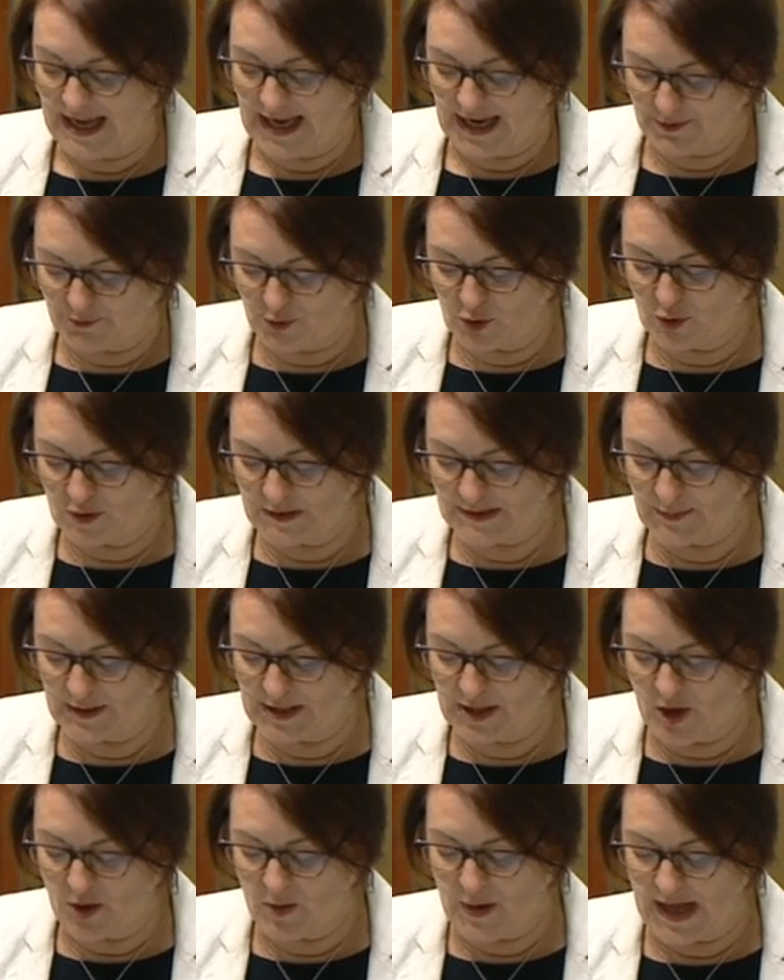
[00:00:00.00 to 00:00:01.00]
And of course,
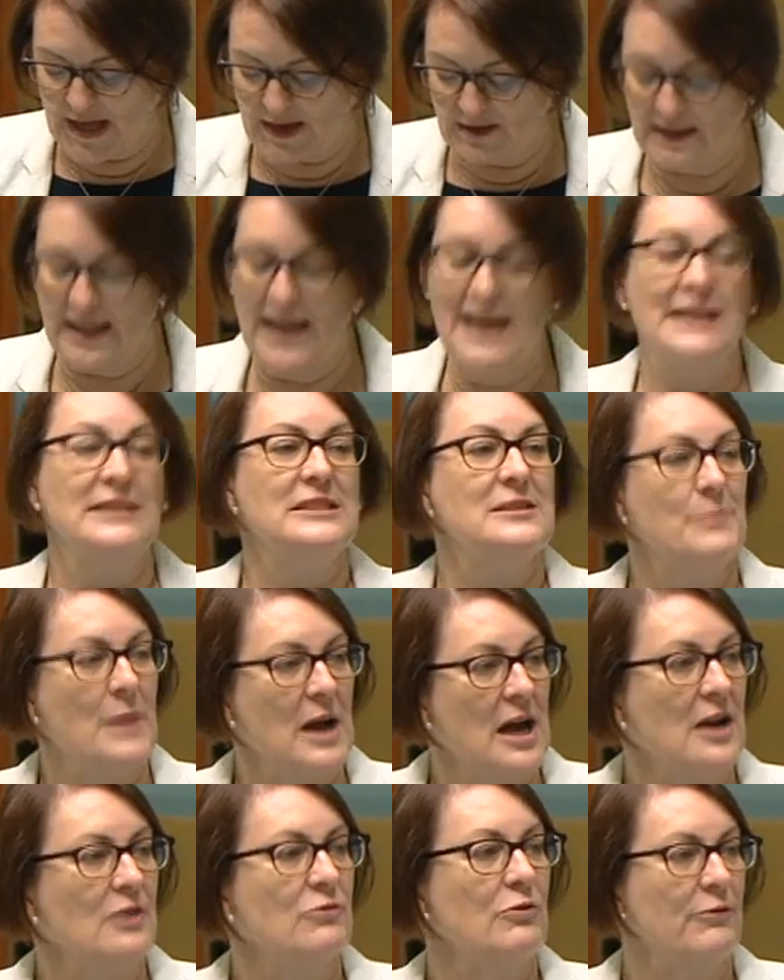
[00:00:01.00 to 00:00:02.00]
we know our
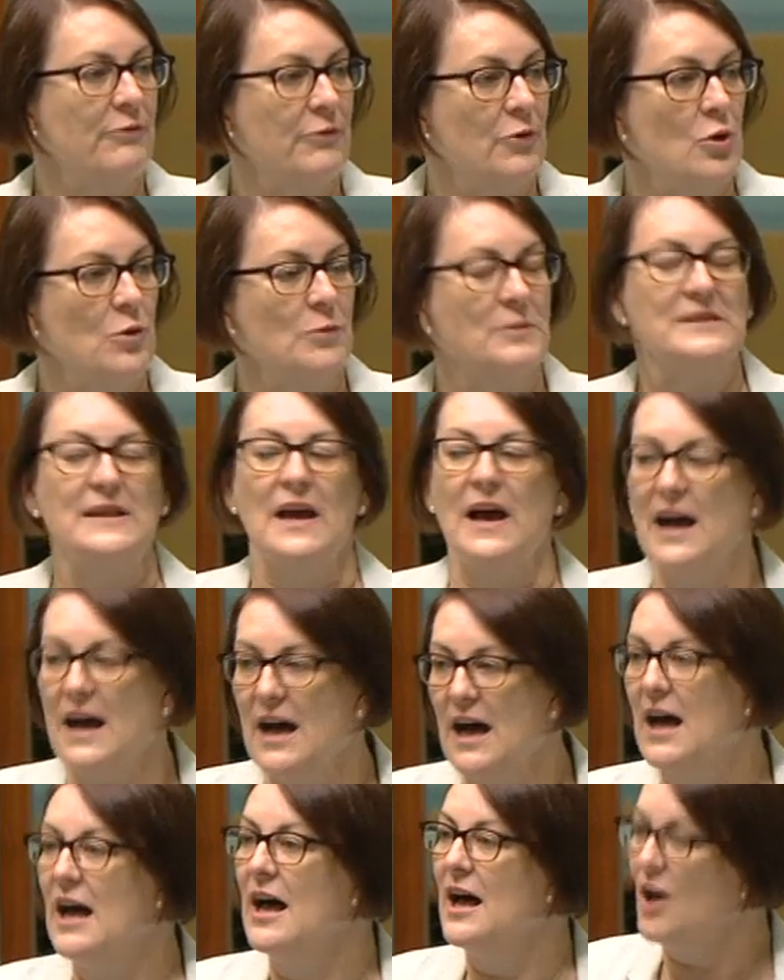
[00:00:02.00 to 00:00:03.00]
landmark reforms
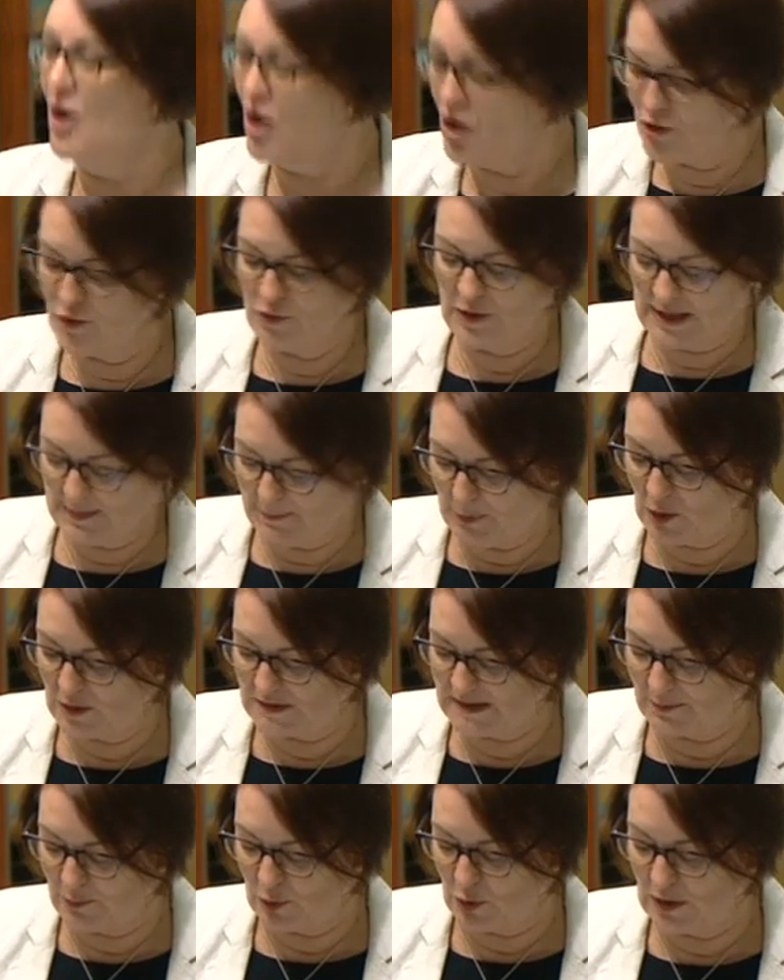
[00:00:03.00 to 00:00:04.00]
are only
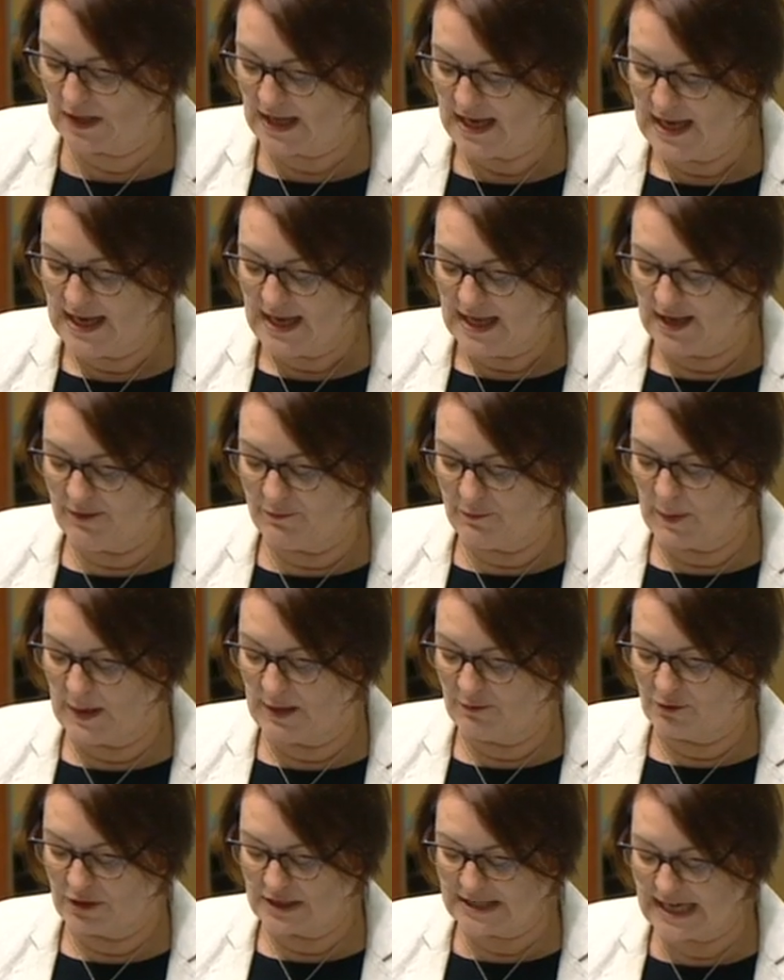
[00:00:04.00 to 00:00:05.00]
possible if
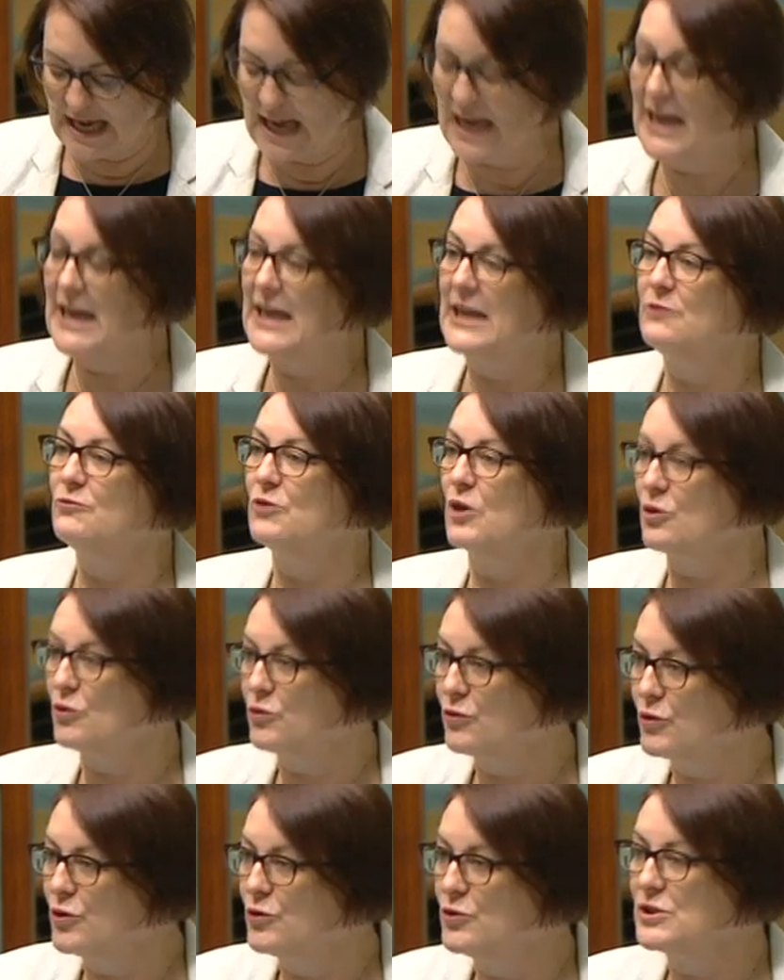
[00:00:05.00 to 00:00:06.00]
we retain,
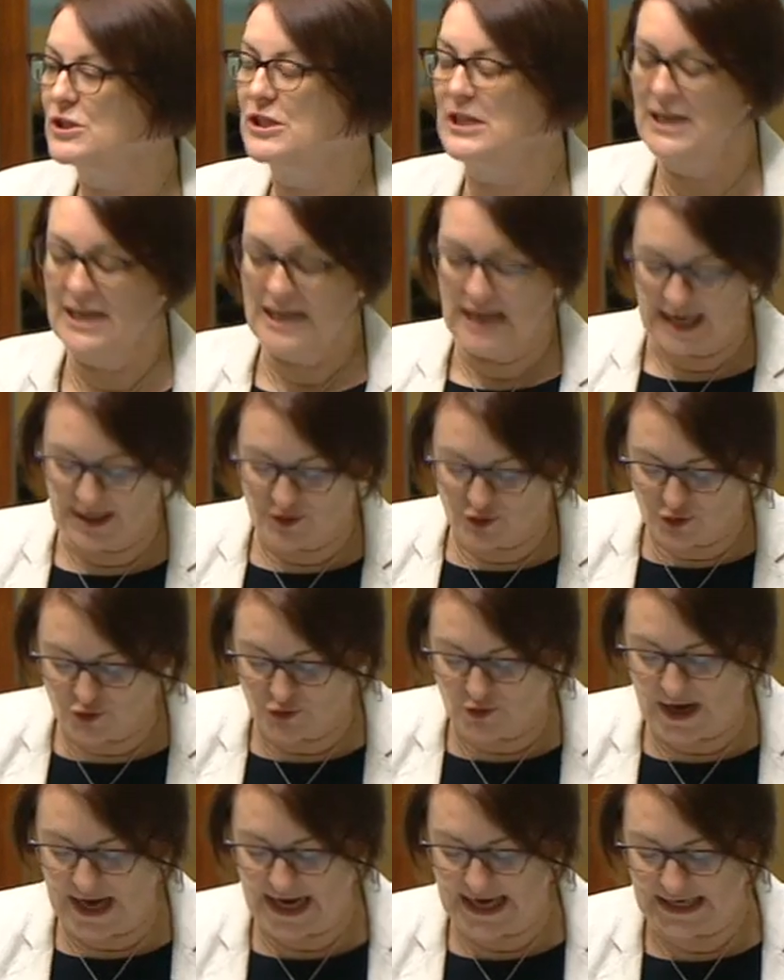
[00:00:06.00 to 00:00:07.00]
recruit and
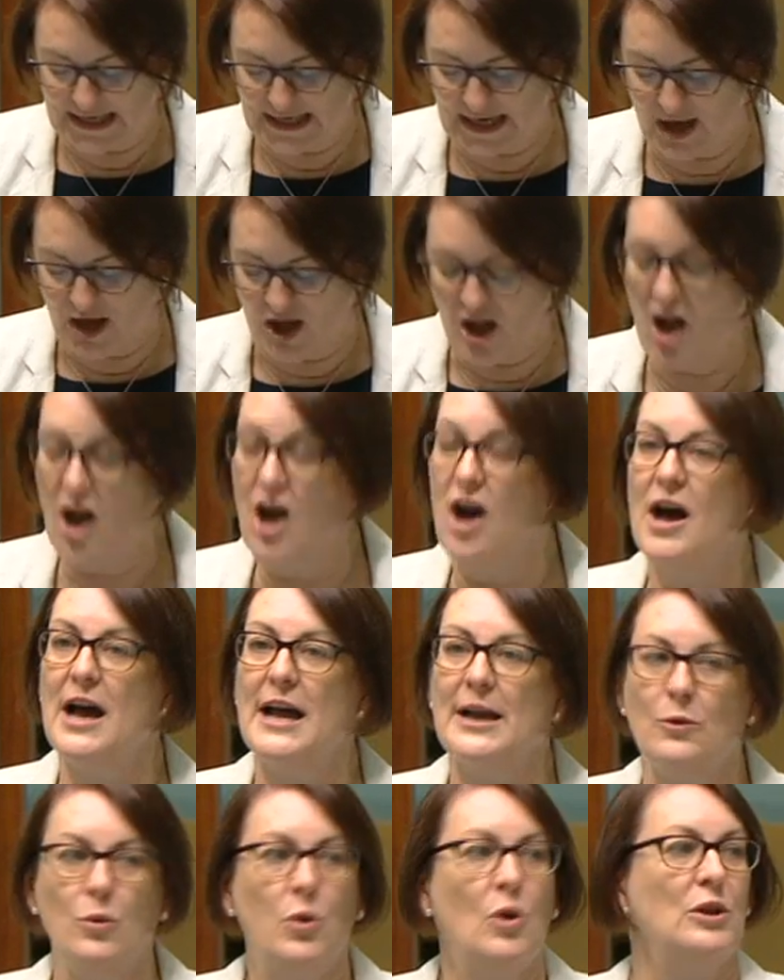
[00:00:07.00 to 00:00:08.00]
train a
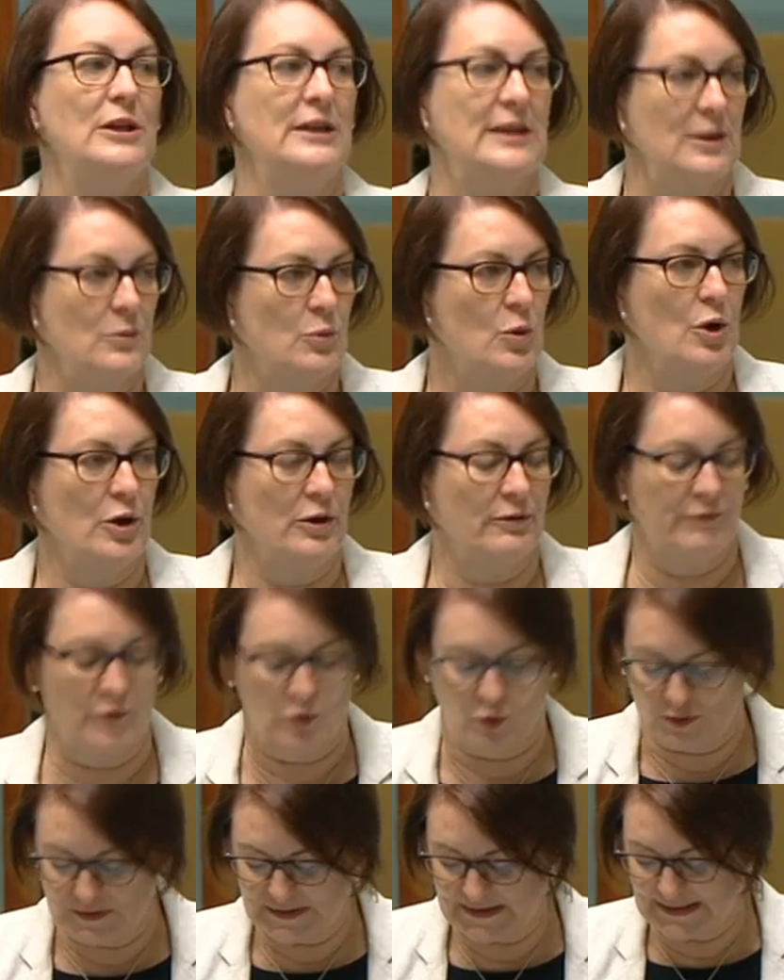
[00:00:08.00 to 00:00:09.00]
high quality
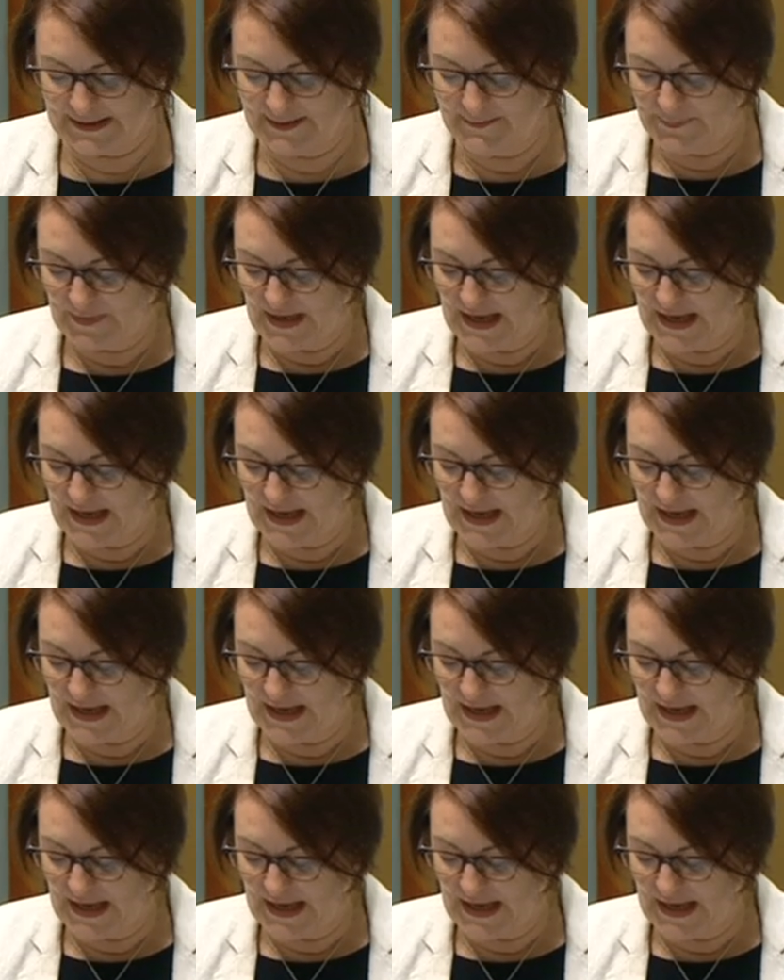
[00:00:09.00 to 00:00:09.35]
workforce.